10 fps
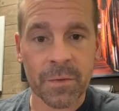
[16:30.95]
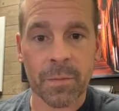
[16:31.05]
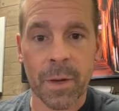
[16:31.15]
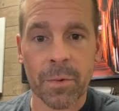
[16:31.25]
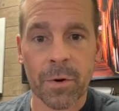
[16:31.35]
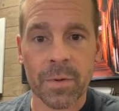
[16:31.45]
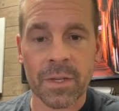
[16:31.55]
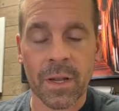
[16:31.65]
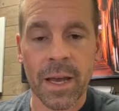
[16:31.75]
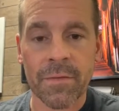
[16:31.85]
That's what my
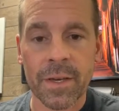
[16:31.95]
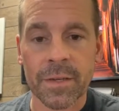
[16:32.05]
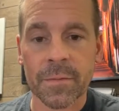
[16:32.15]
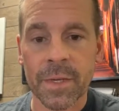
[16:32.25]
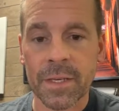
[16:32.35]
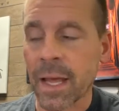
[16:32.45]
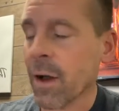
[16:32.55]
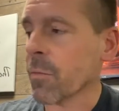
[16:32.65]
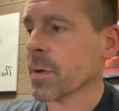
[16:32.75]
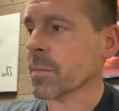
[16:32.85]
purpose in life is to
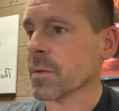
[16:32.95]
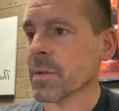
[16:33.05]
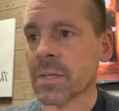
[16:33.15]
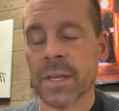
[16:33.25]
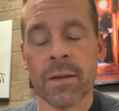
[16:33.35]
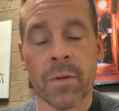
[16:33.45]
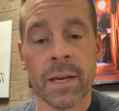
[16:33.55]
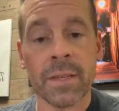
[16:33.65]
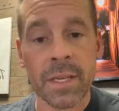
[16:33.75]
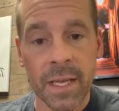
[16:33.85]
help people, to save
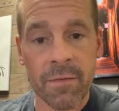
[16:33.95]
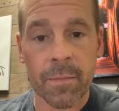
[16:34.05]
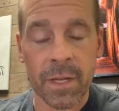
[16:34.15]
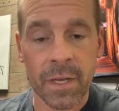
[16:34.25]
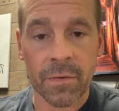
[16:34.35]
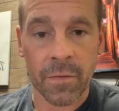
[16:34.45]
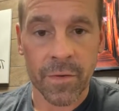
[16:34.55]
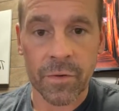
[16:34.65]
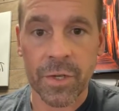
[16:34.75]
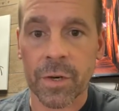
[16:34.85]
lives, to give them a
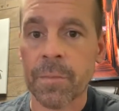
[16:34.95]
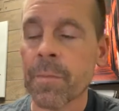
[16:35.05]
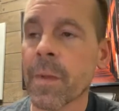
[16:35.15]
different future,